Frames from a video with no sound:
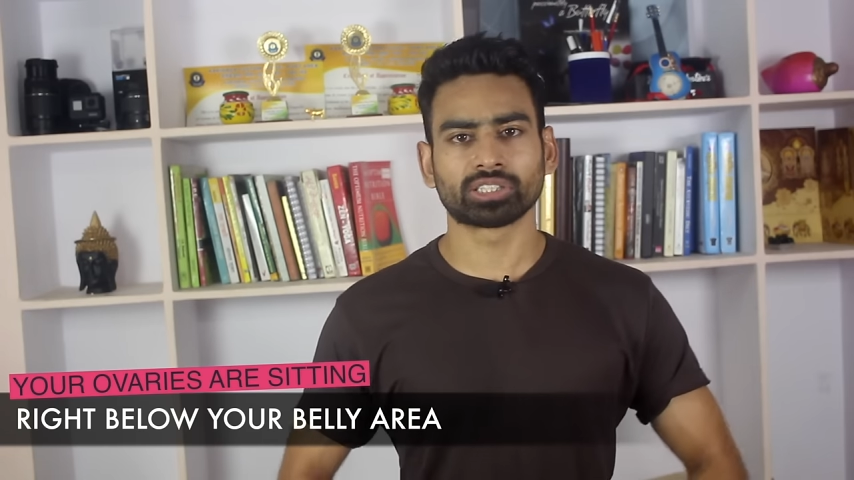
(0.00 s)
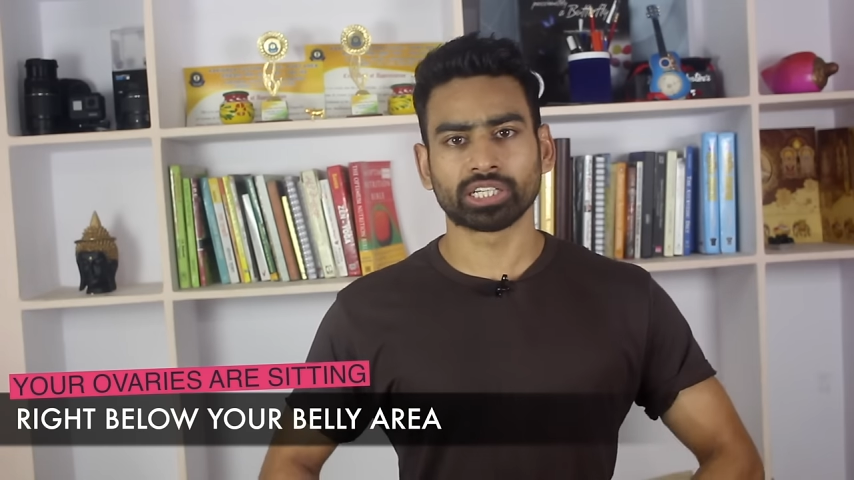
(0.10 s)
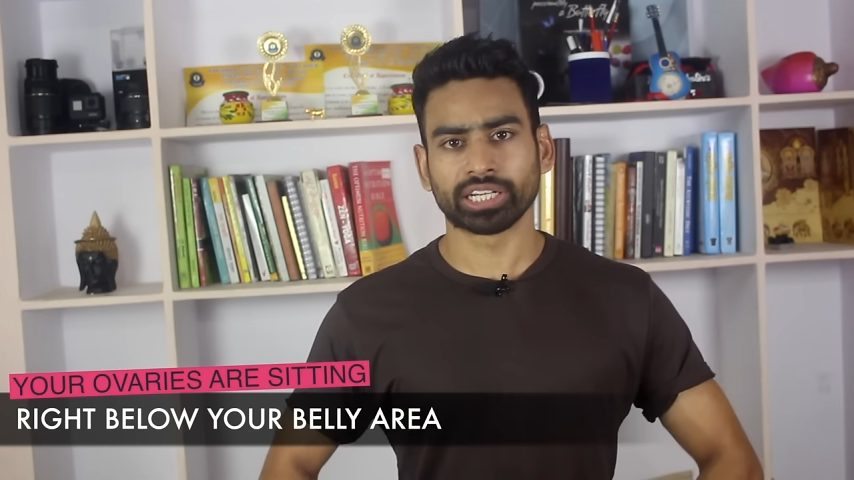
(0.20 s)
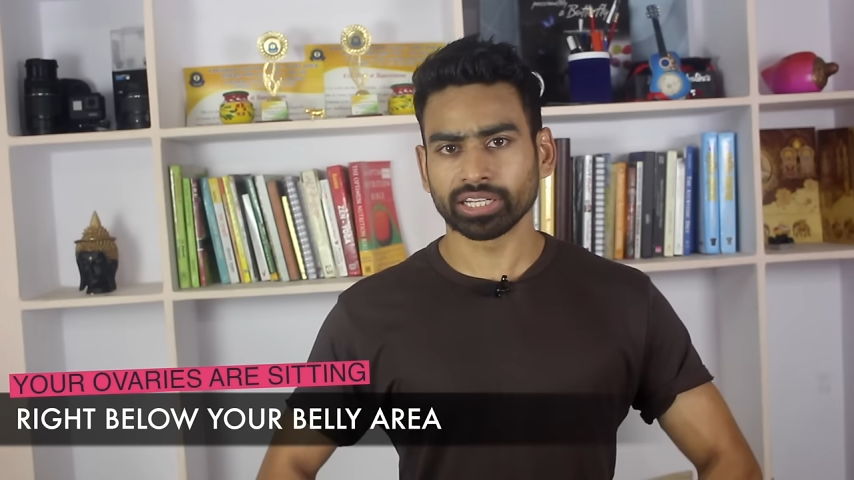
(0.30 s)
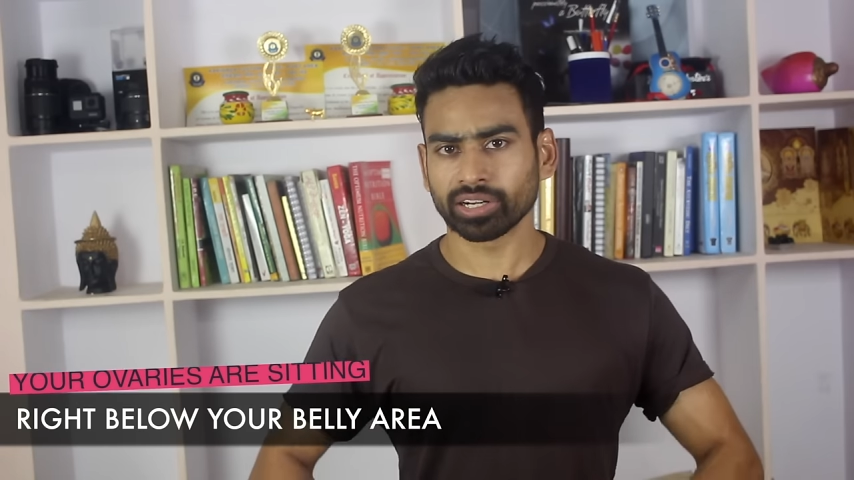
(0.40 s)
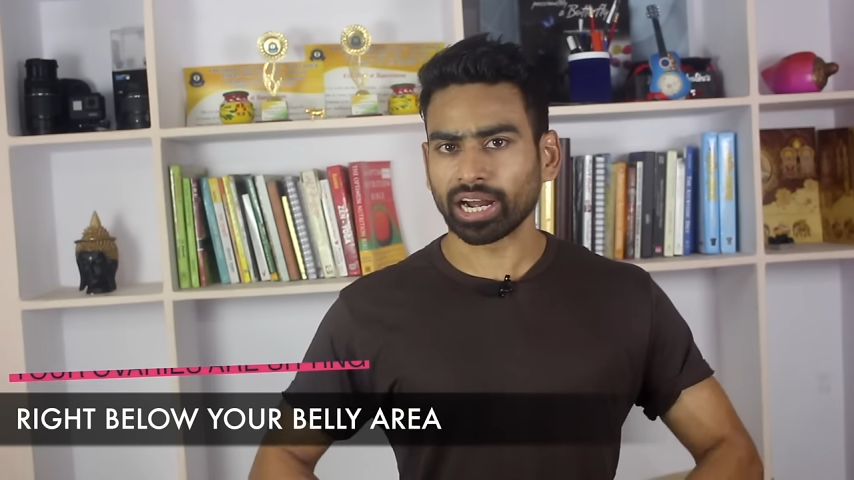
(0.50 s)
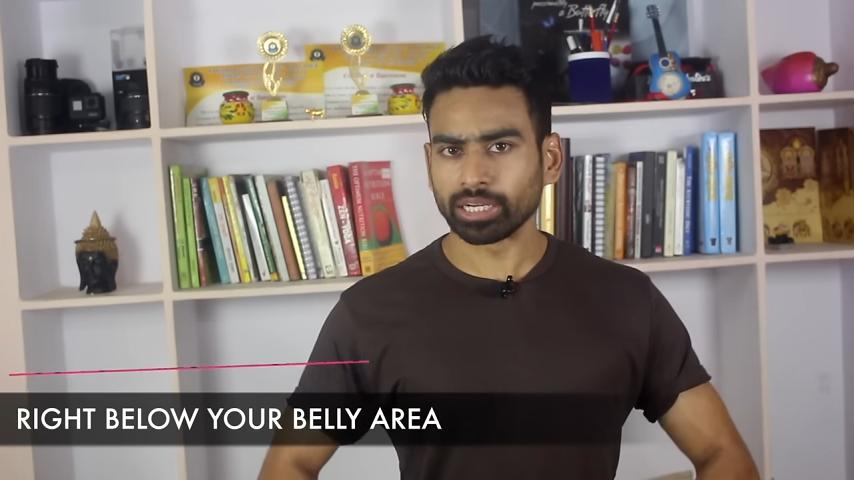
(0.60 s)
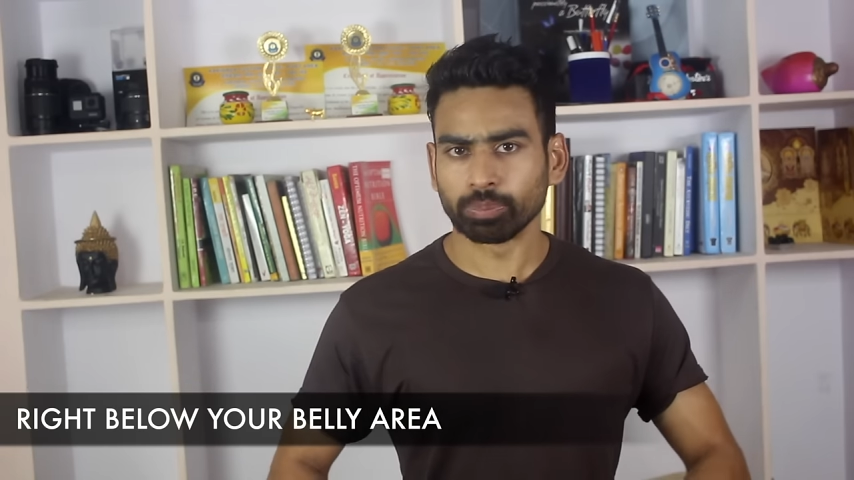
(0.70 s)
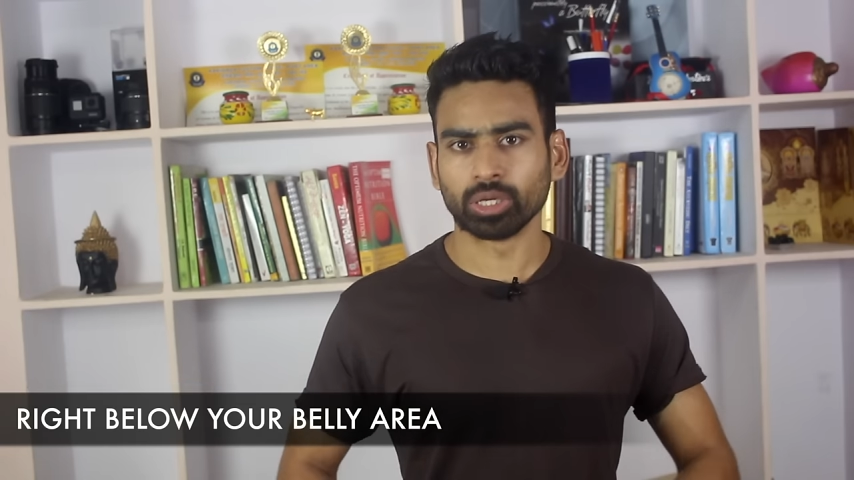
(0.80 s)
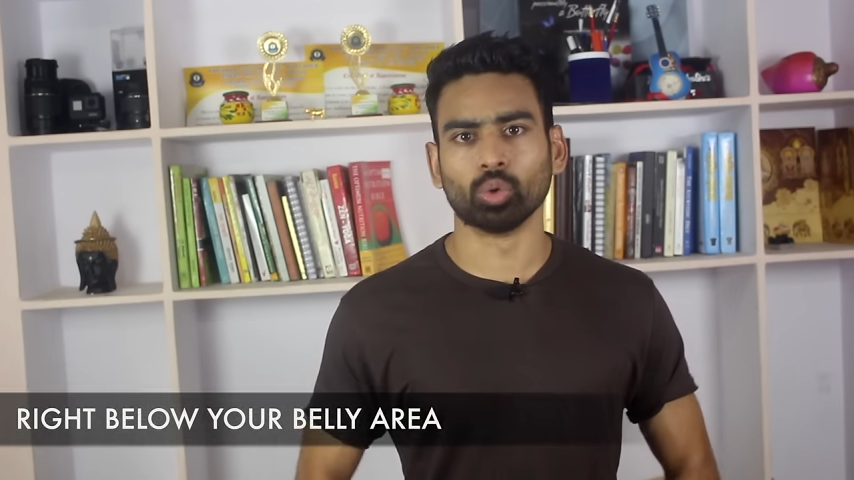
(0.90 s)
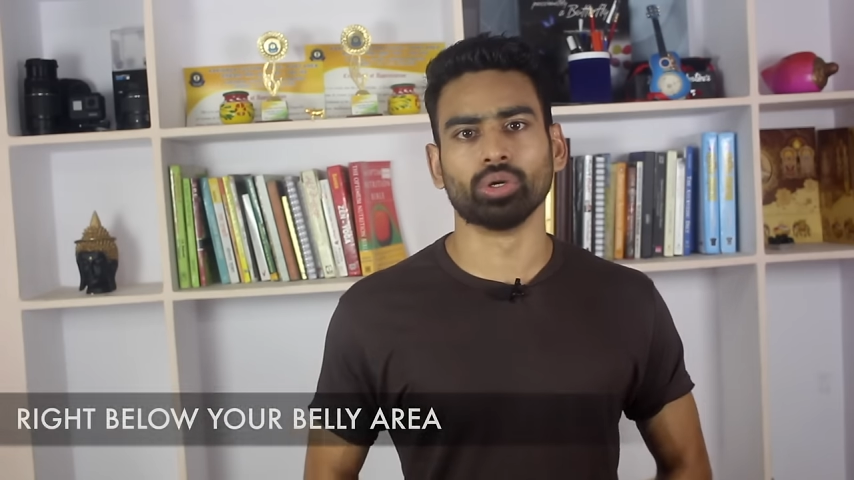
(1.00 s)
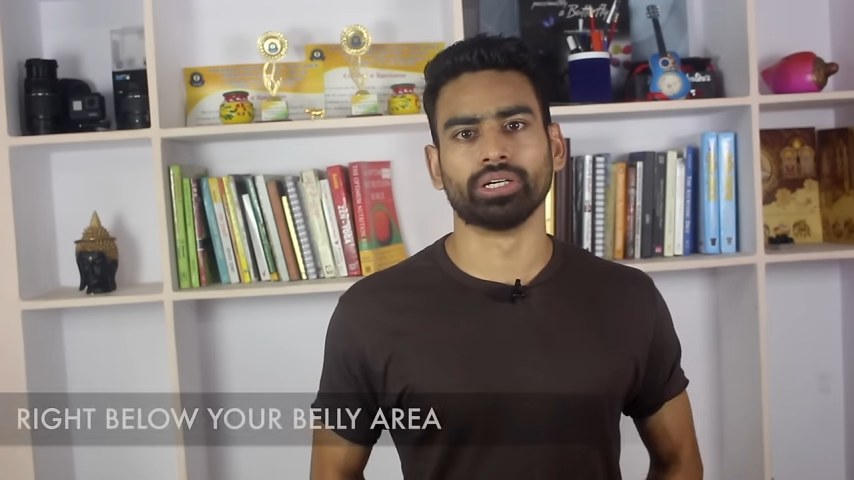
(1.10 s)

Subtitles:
are sitting right below